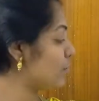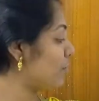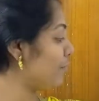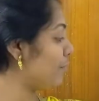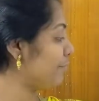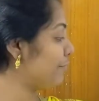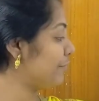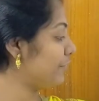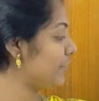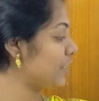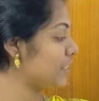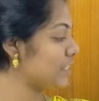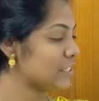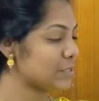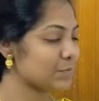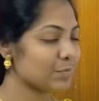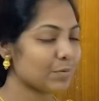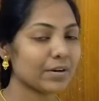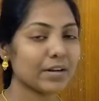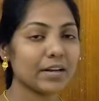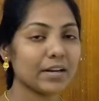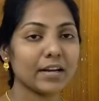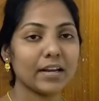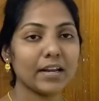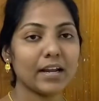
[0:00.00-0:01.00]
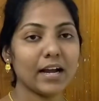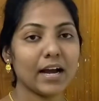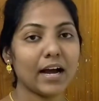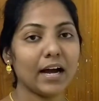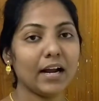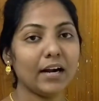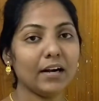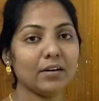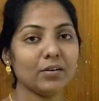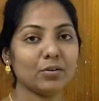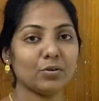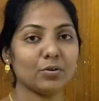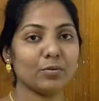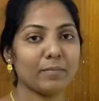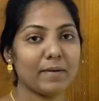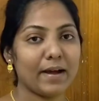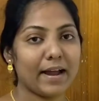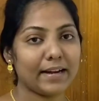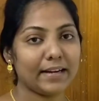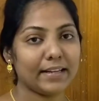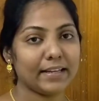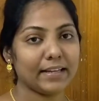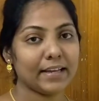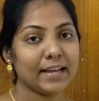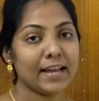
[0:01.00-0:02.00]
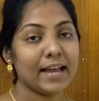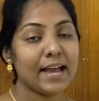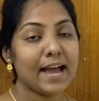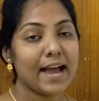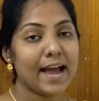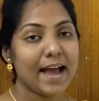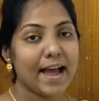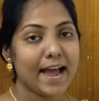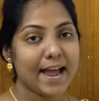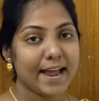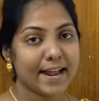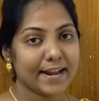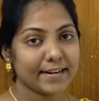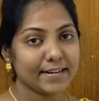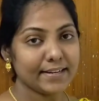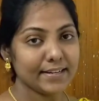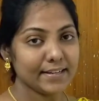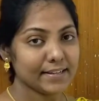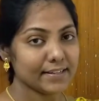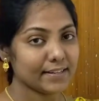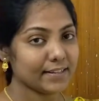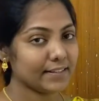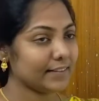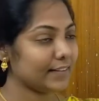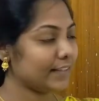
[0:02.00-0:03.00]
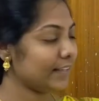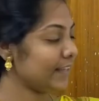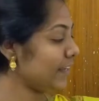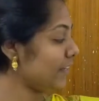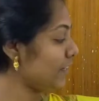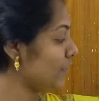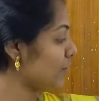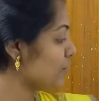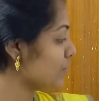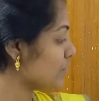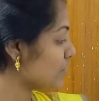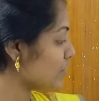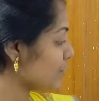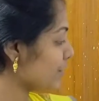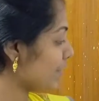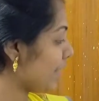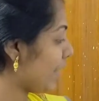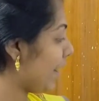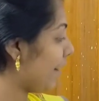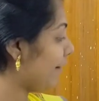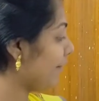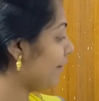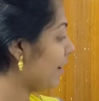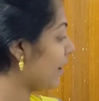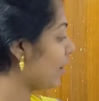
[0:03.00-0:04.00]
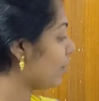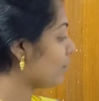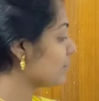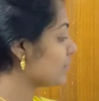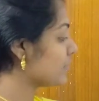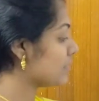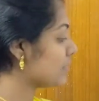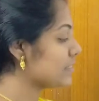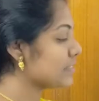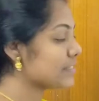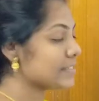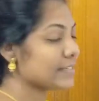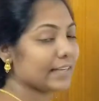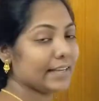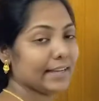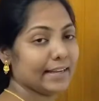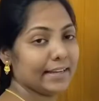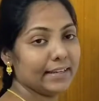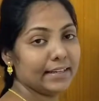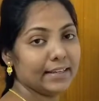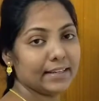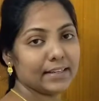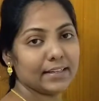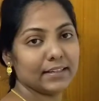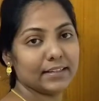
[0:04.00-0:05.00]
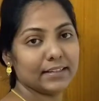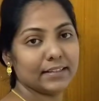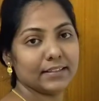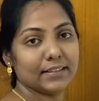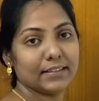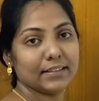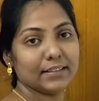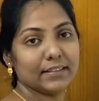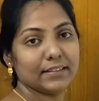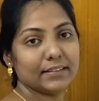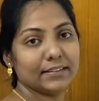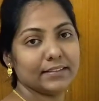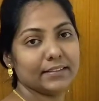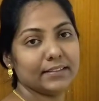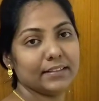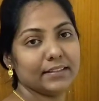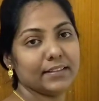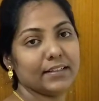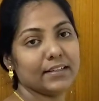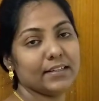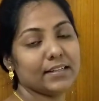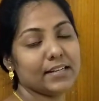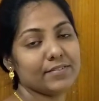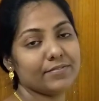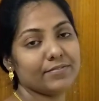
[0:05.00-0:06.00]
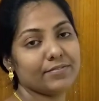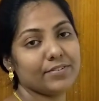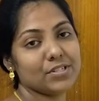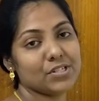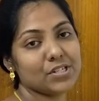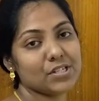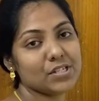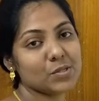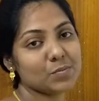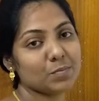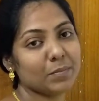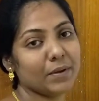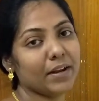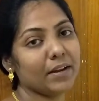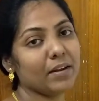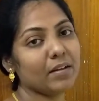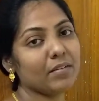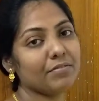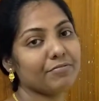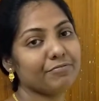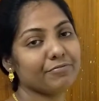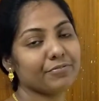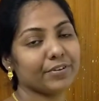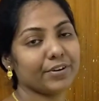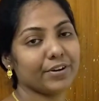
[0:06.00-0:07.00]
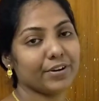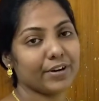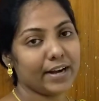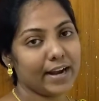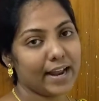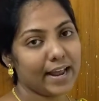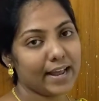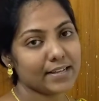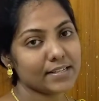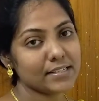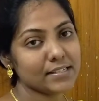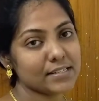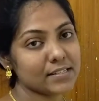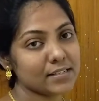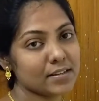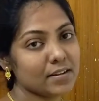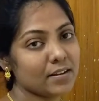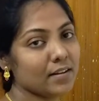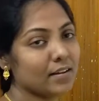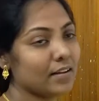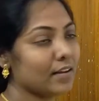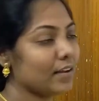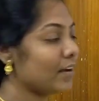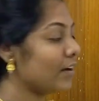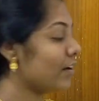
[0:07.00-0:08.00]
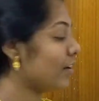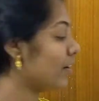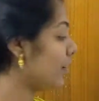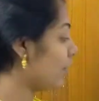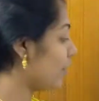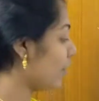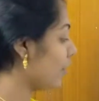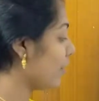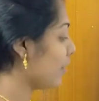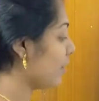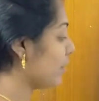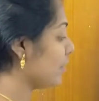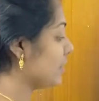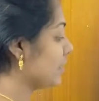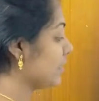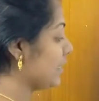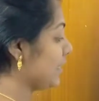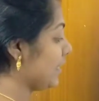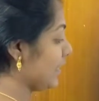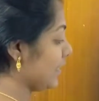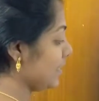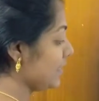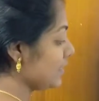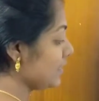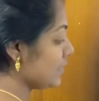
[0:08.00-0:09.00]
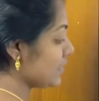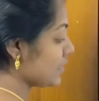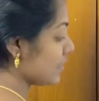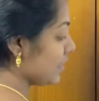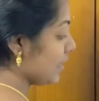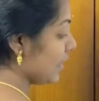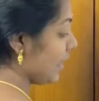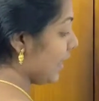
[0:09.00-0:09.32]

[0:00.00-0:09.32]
of this prairie are nomadic, and they used to have houses like which is made of grass or tents,